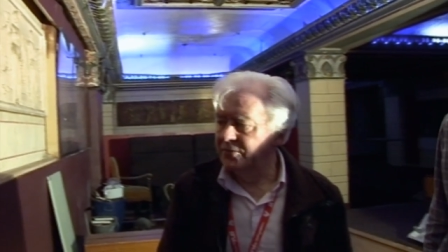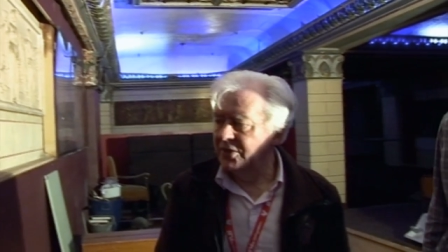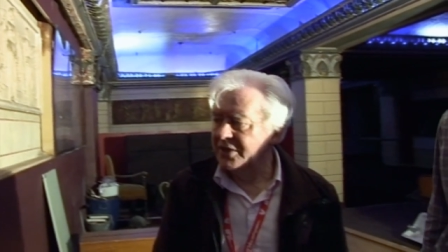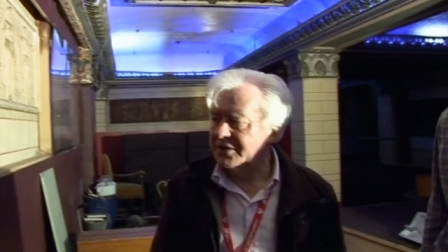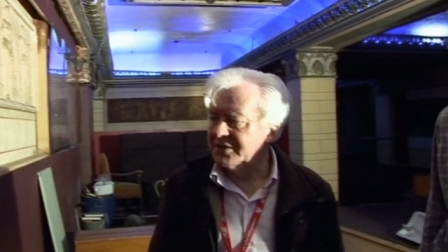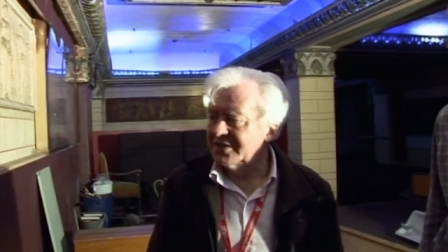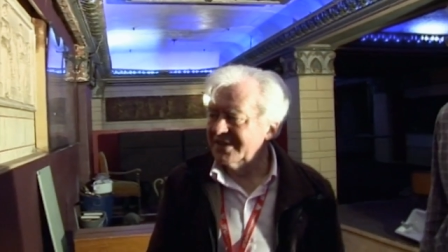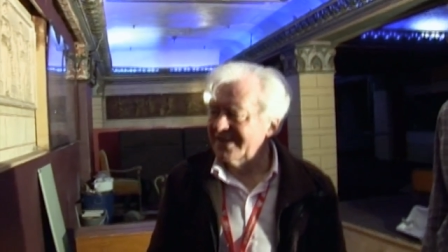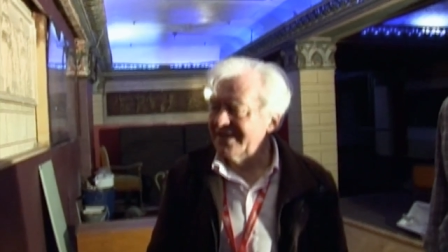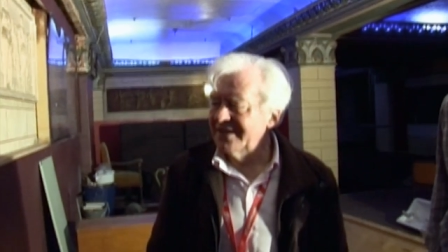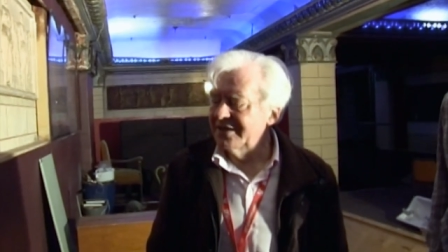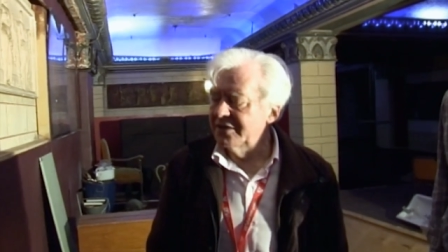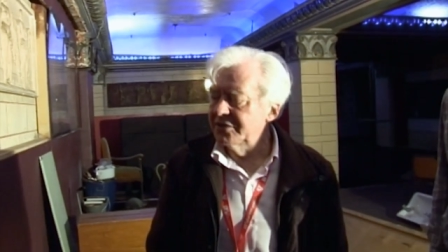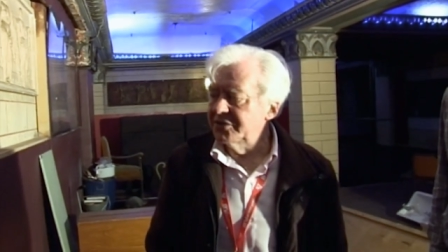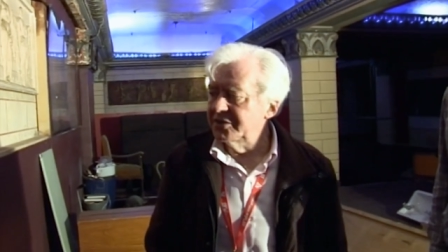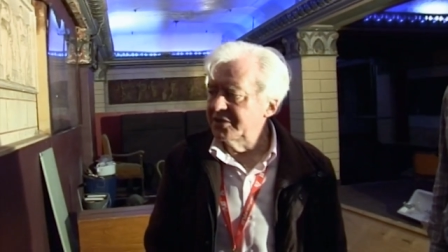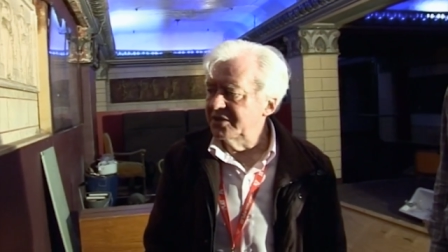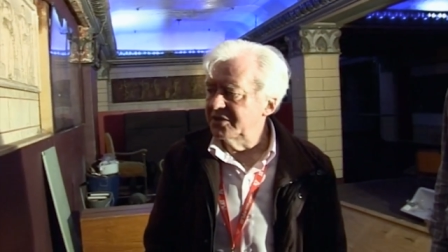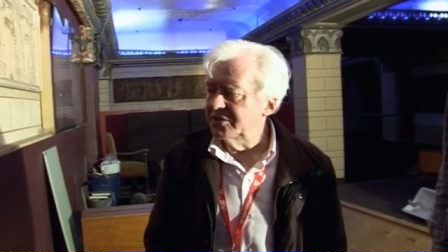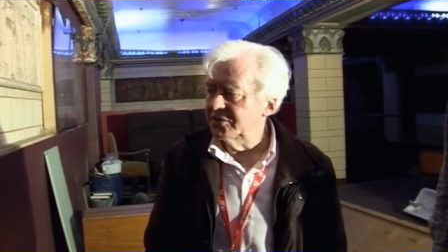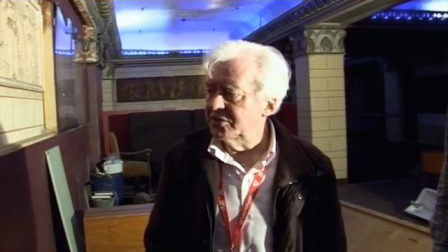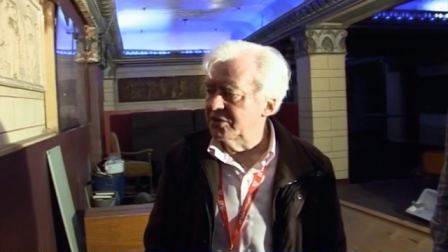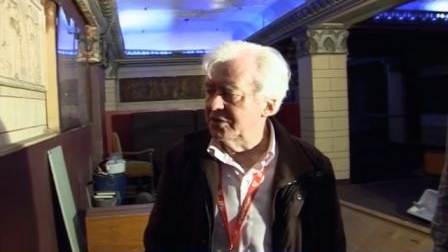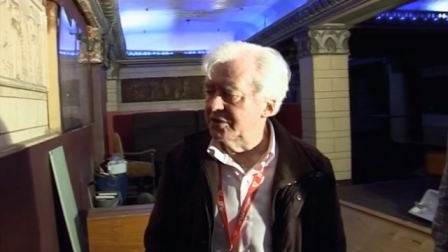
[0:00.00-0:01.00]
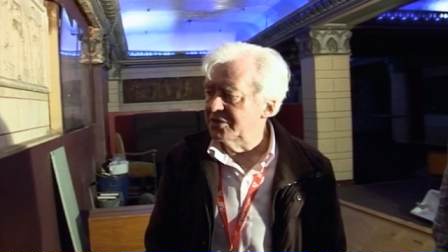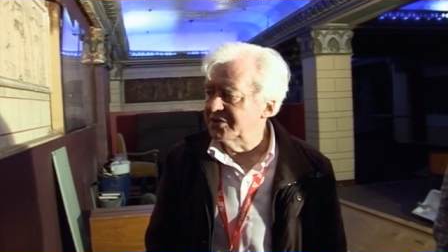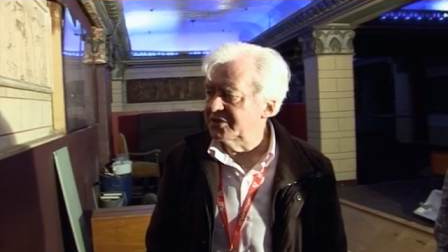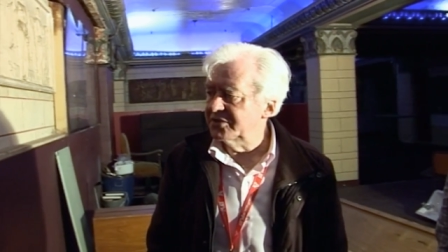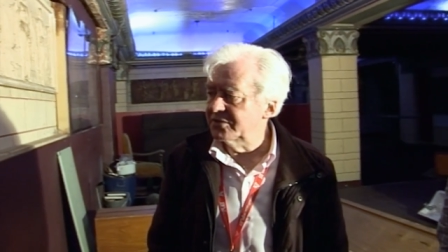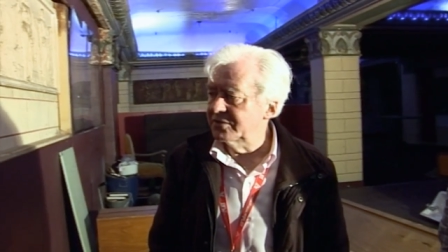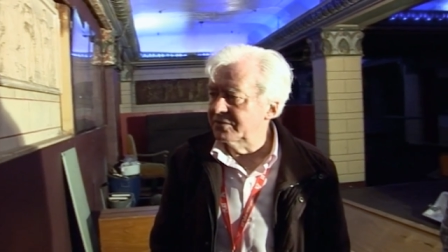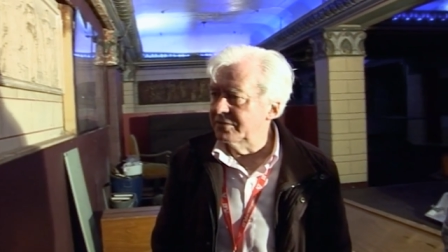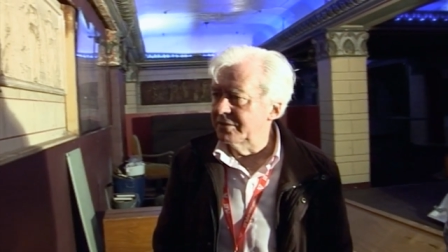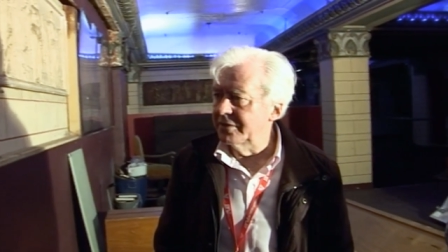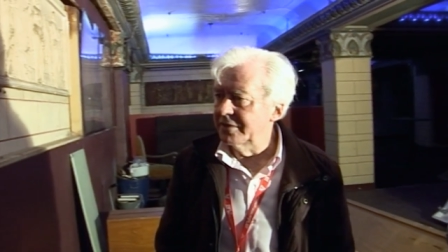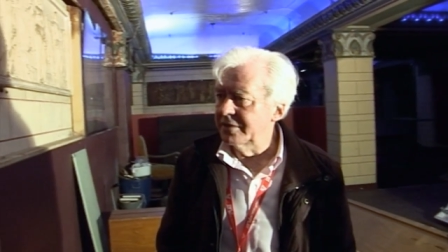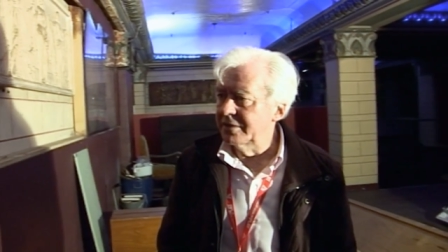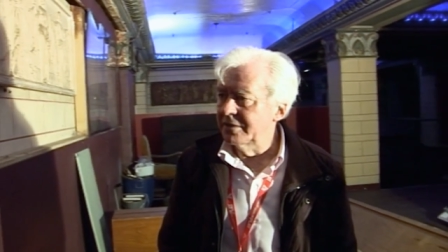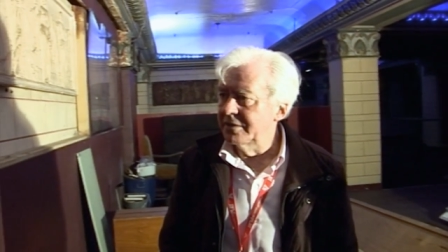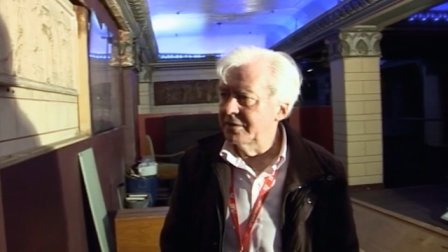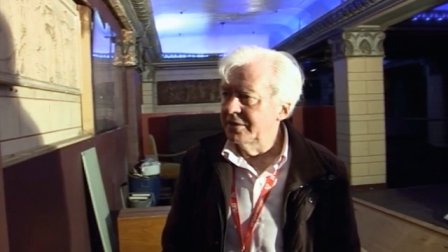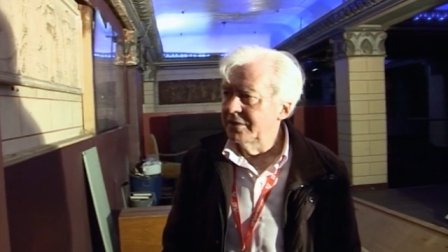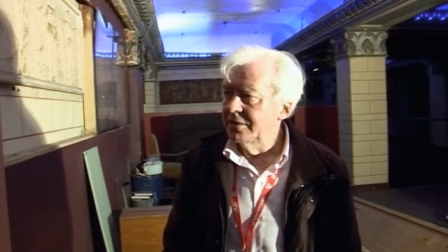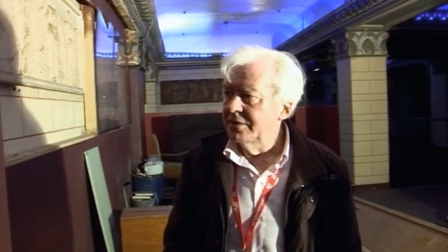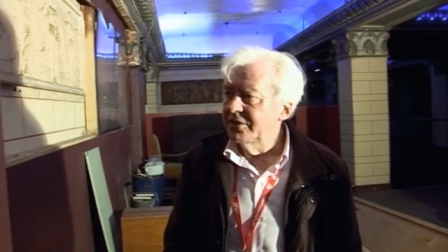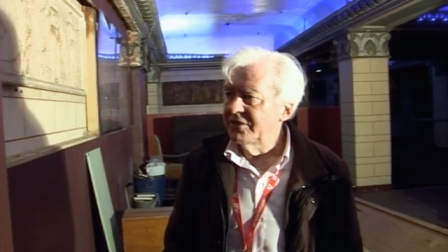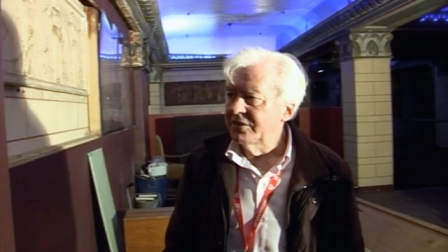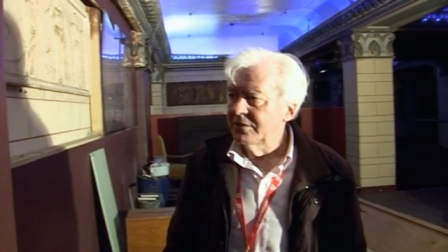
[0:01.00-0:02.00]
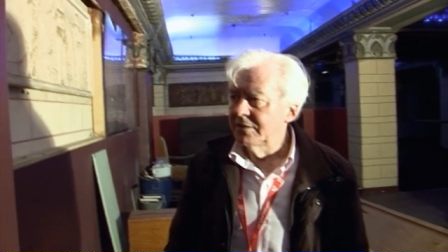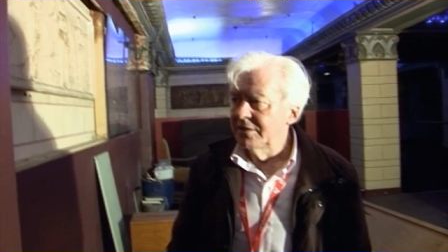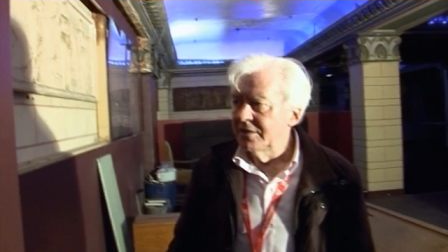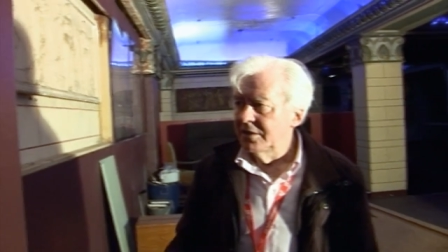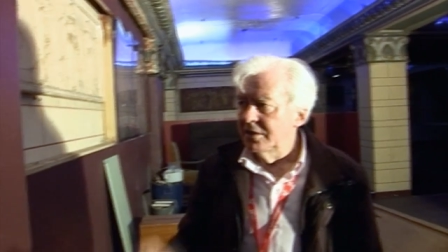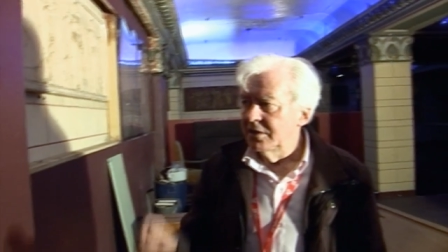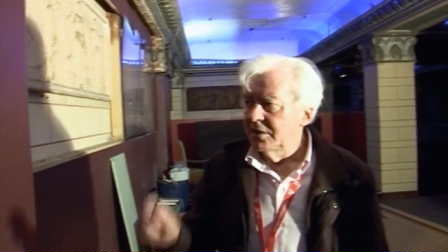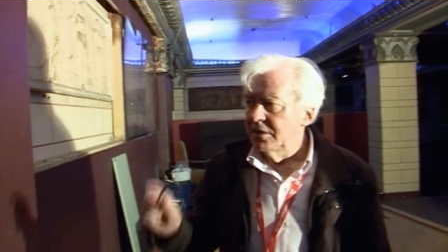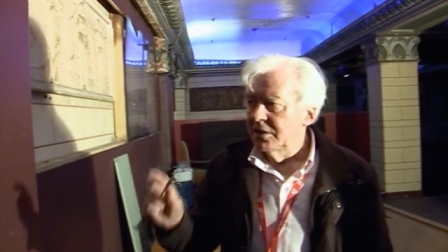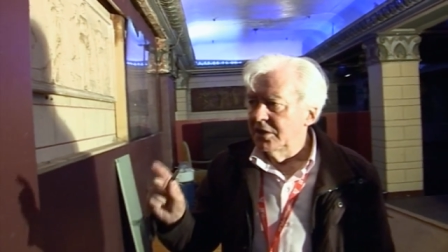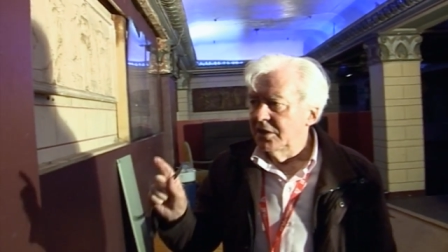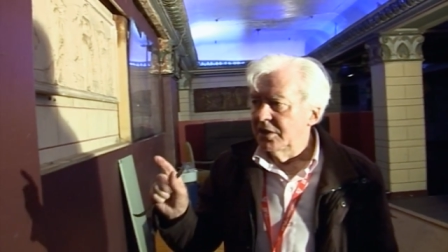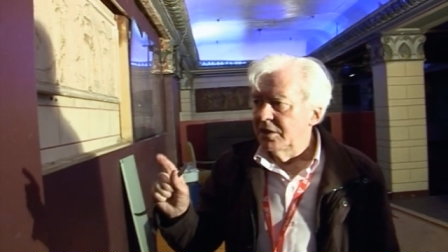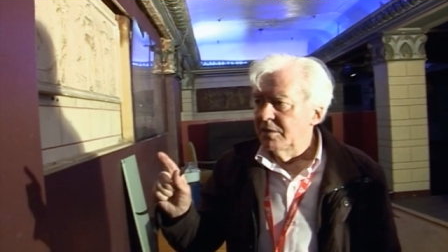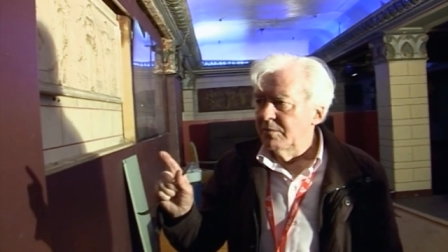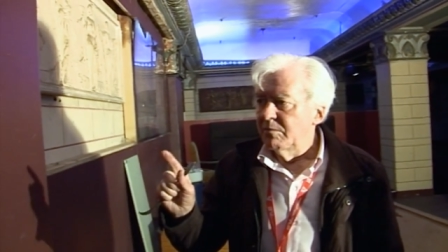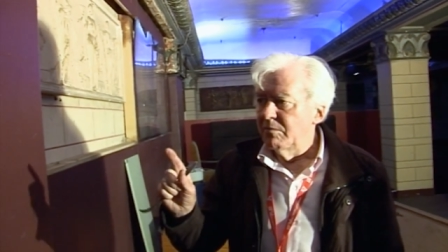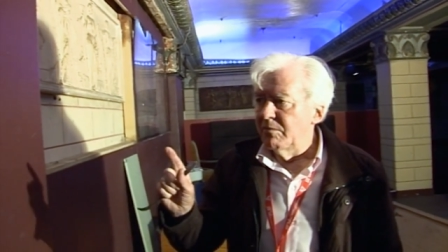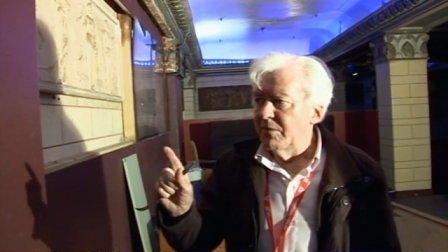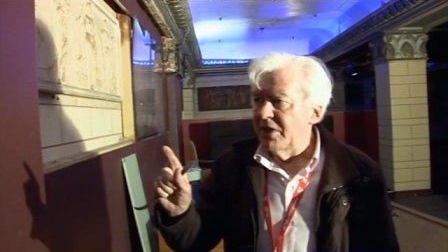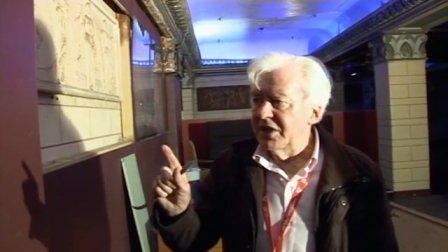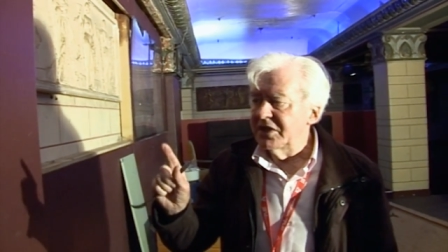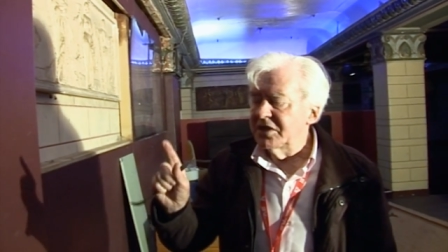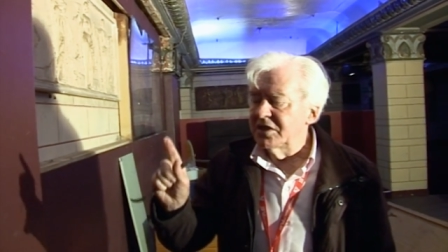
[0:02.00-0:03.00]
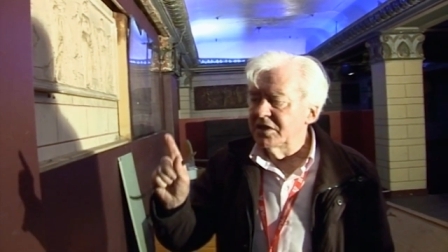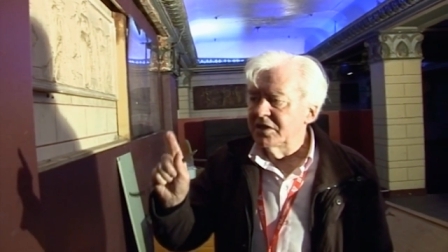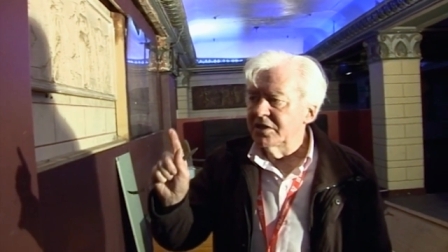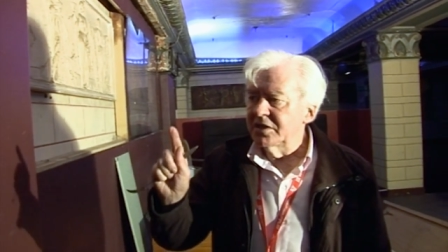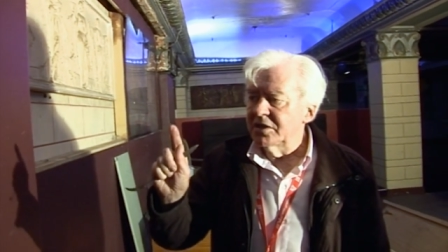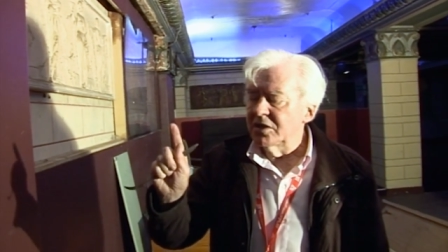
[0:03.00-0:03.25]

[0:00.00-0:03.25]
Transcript: practicality and cost with making